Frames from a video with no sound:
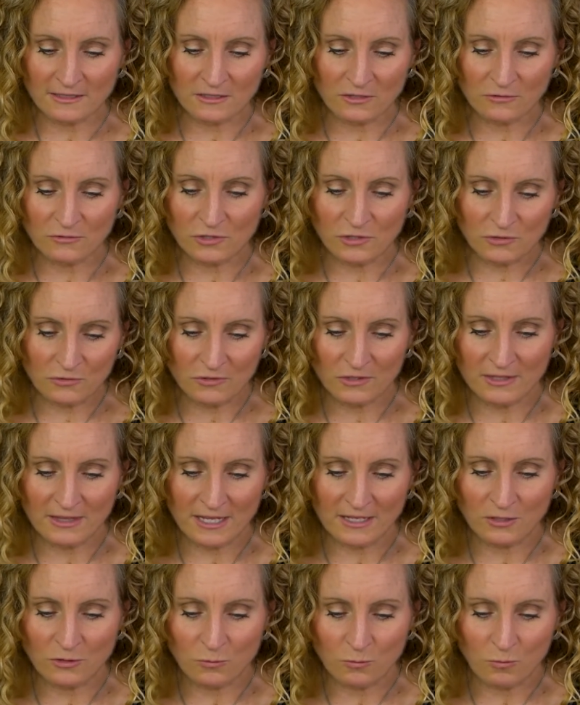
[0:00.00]
so sure
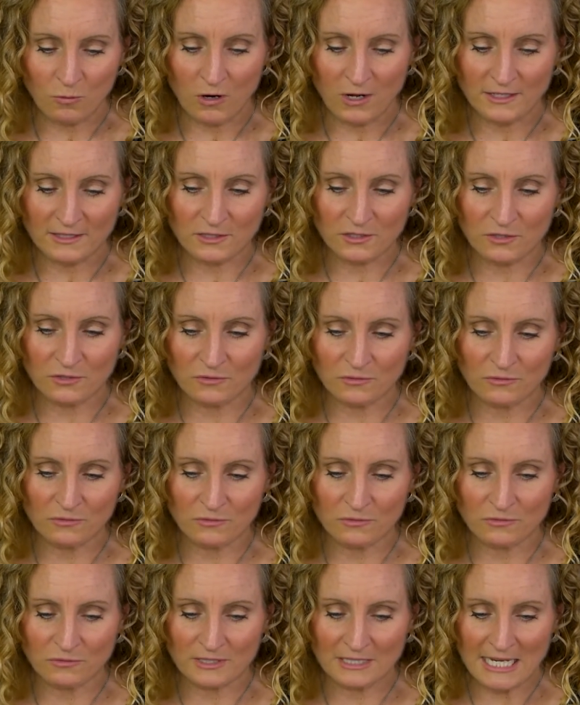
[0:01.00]
that you want
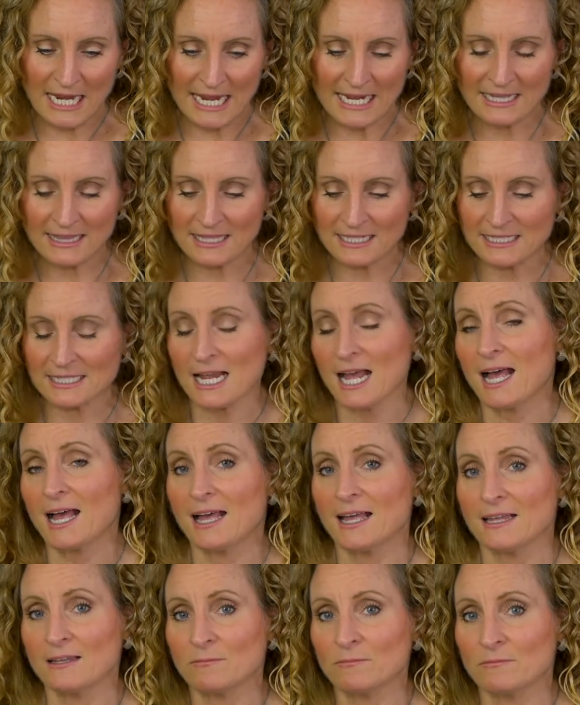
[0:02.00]
to take the
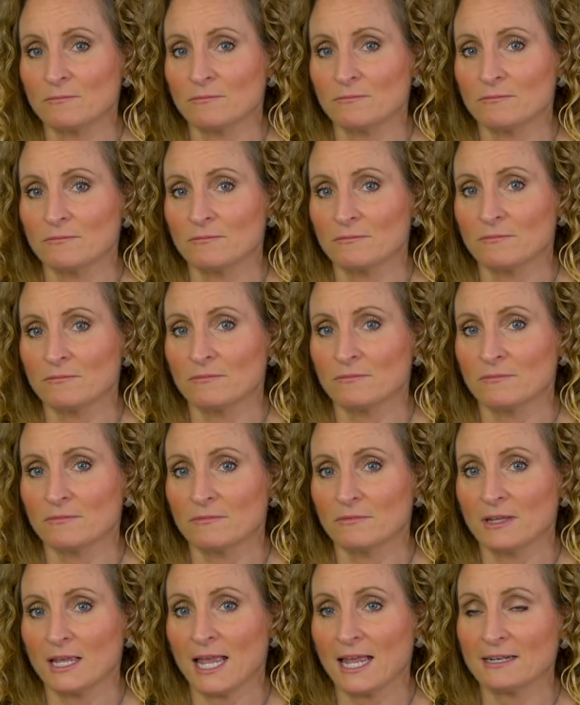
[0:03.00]
time
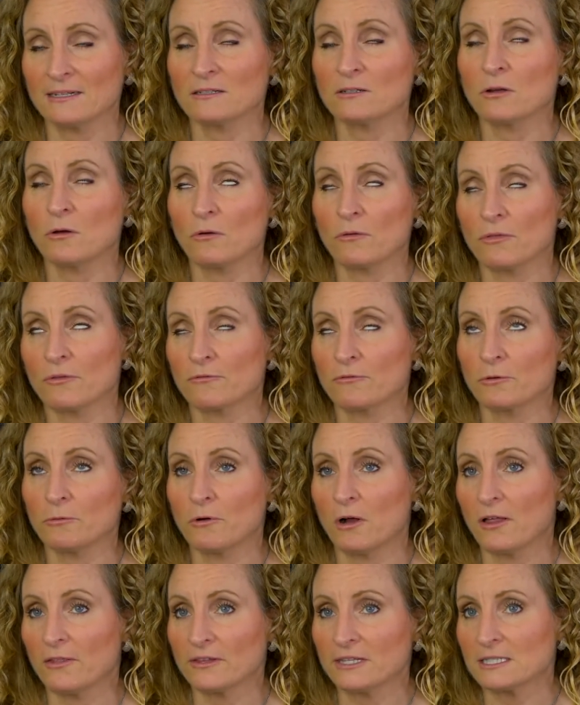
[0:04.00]
and go through
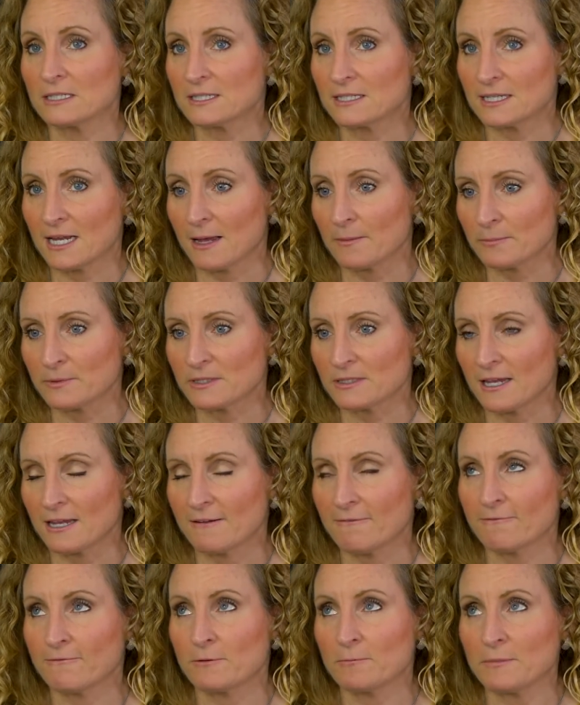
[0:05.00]
all these steps.
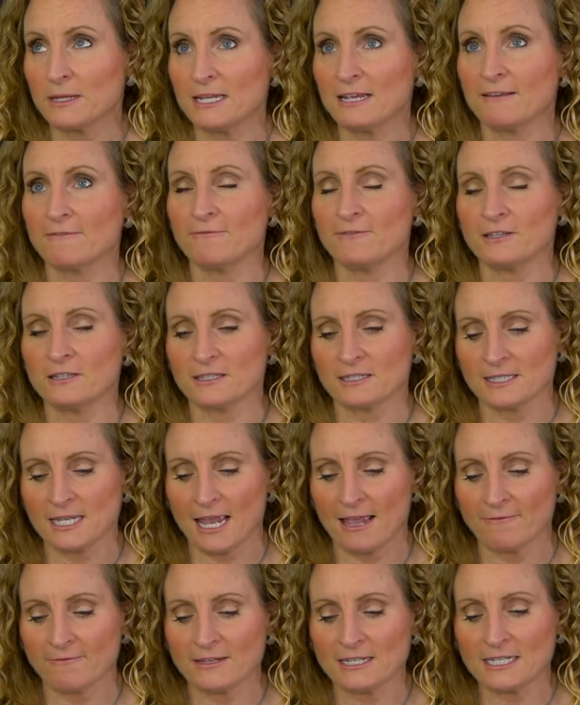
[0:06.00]
Like for me, I feel this
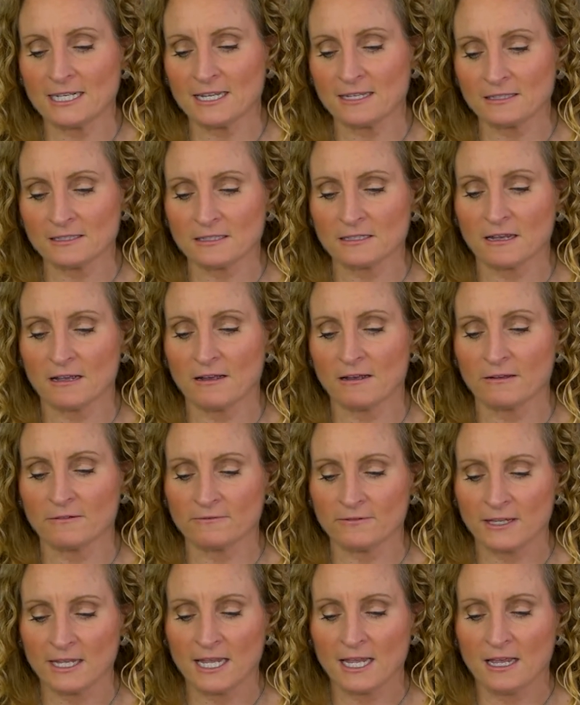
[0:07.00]
heaviness
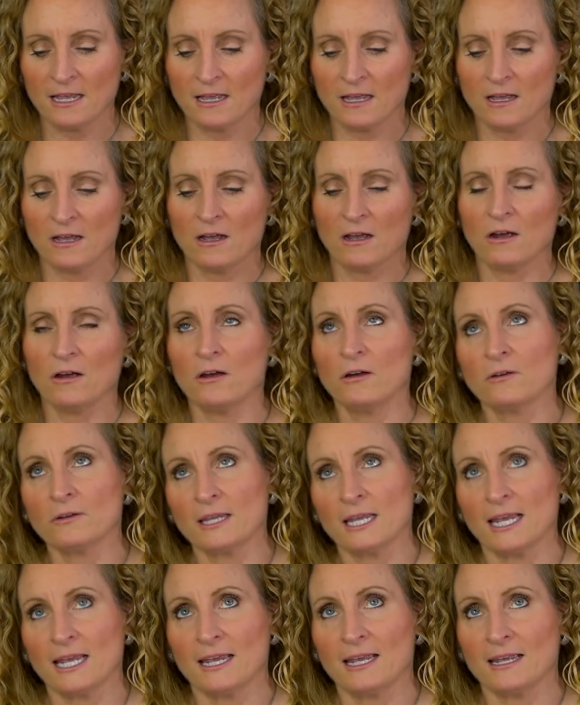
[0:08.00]
of,
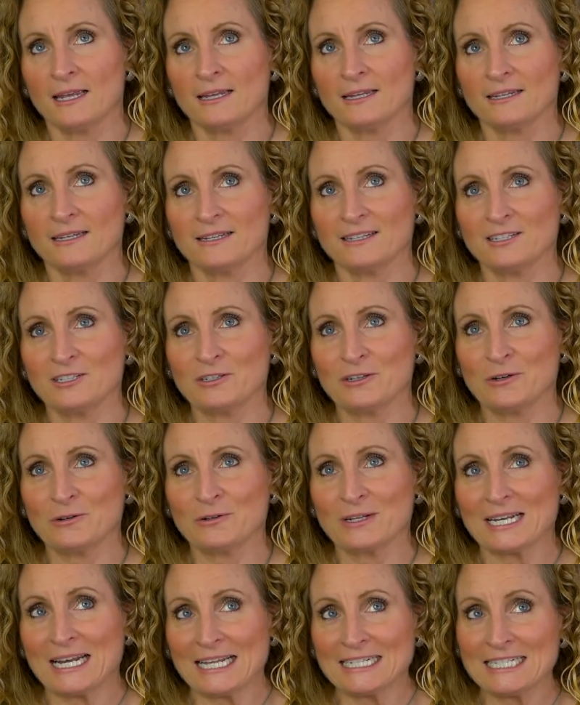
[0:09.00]
okay, you
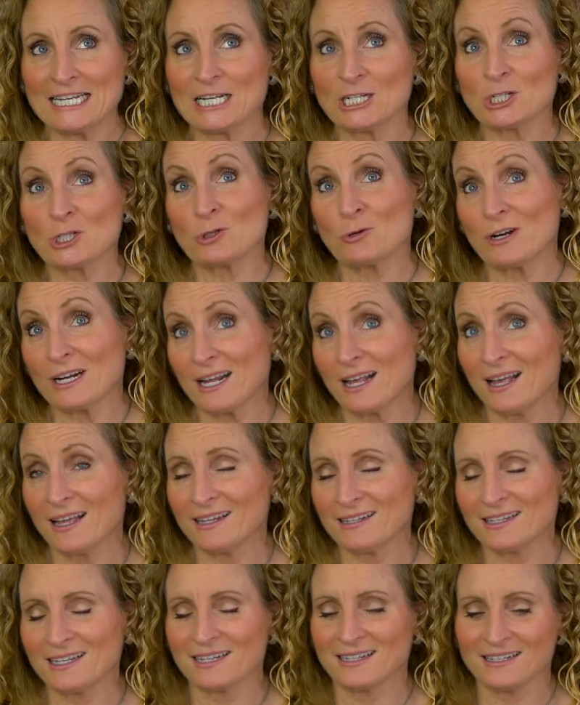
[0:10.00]
know, can I take a
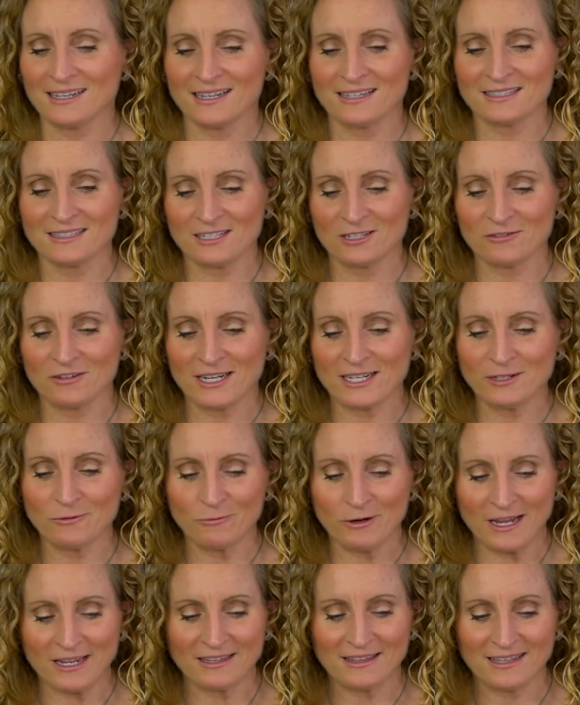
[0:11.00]
shortcut? Is there any
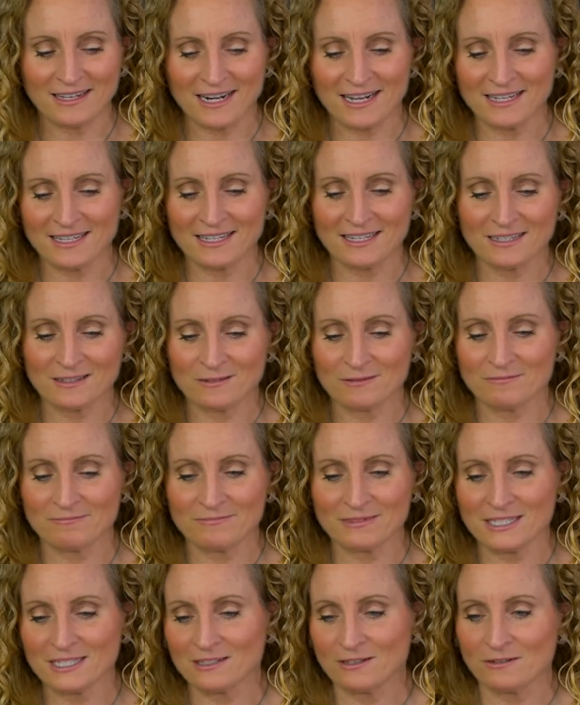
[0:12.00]
way that I
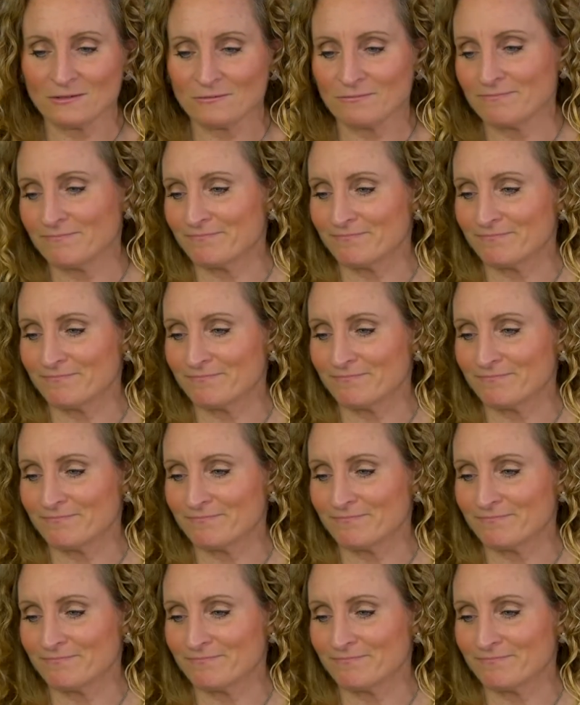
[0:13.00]
can, you know,